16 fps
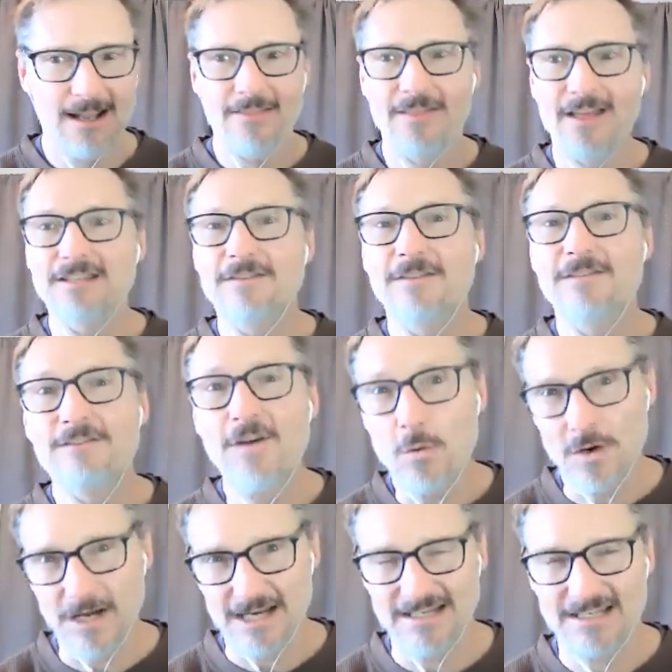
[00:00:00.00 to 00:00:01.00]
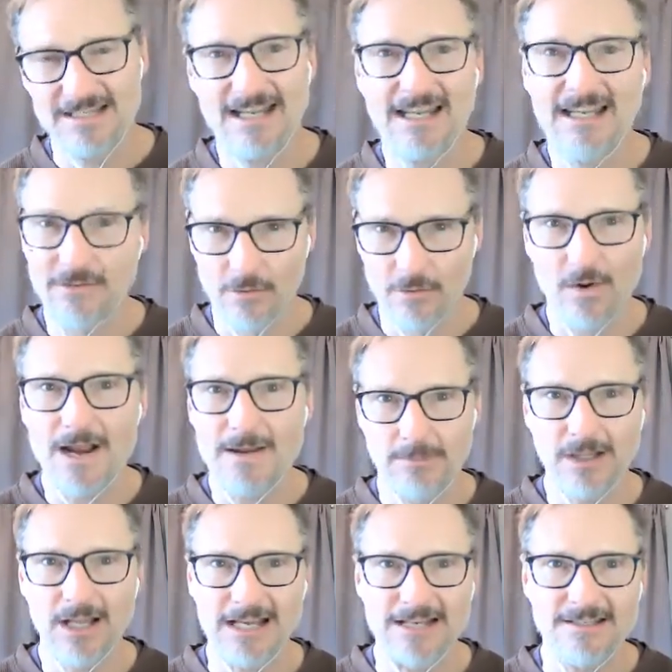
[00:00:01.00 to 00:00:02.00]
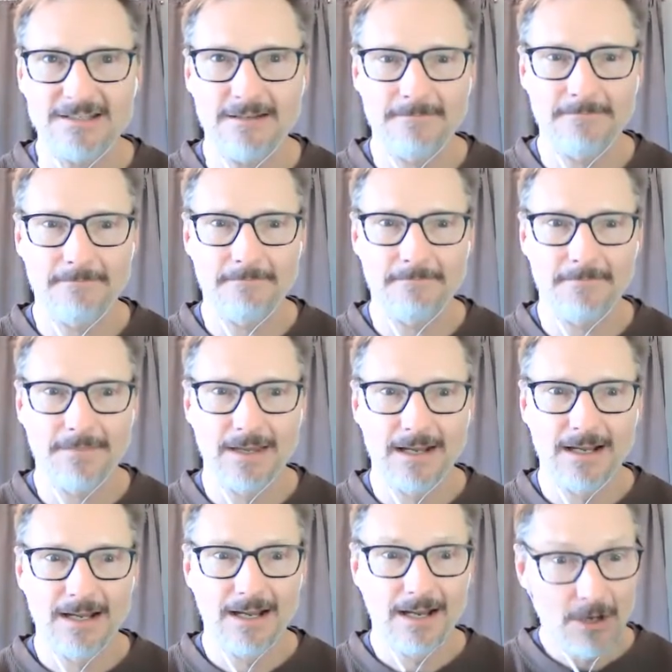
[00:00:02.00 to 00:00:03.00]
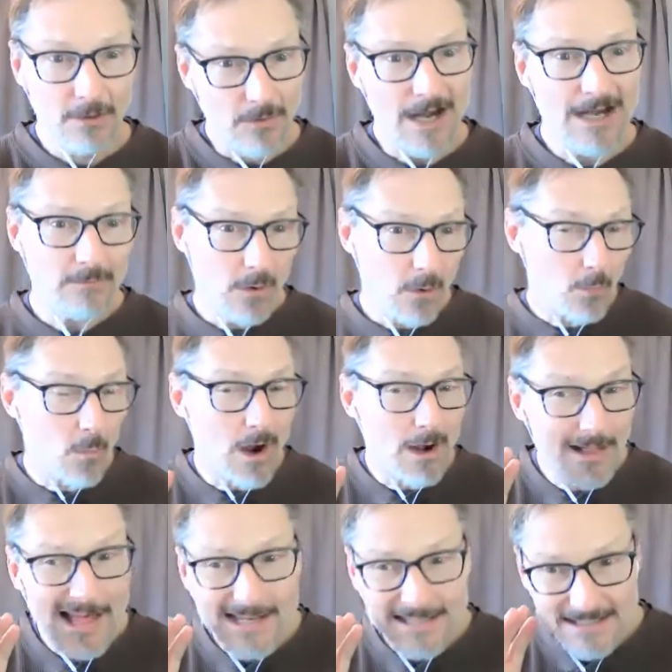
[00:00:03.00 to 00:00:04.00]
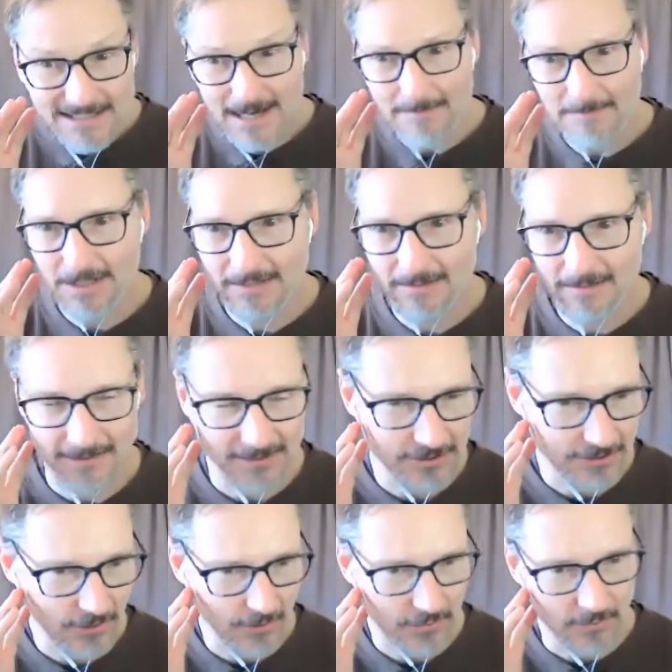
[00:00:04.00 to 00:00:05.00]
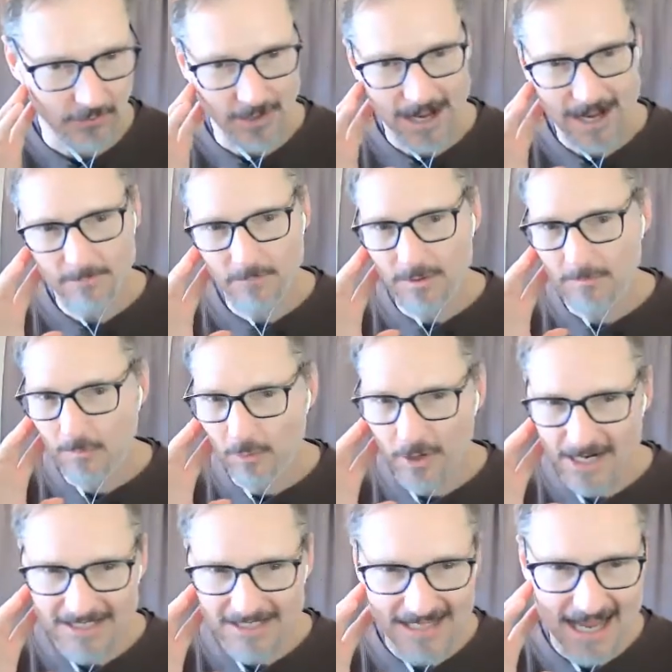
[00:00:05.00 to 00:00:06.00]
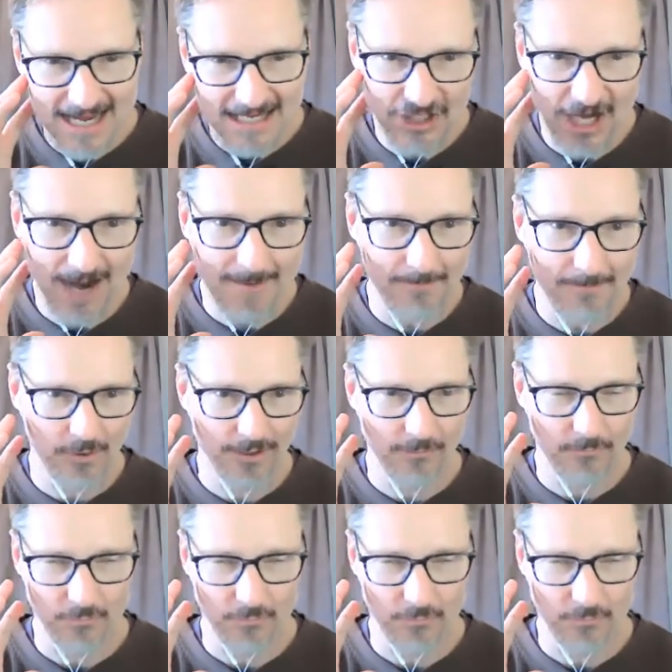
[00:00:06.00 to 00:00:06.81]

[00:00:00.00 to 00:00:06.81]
that's focused in the right place, right? While I stepped into the circle, I would press that shot put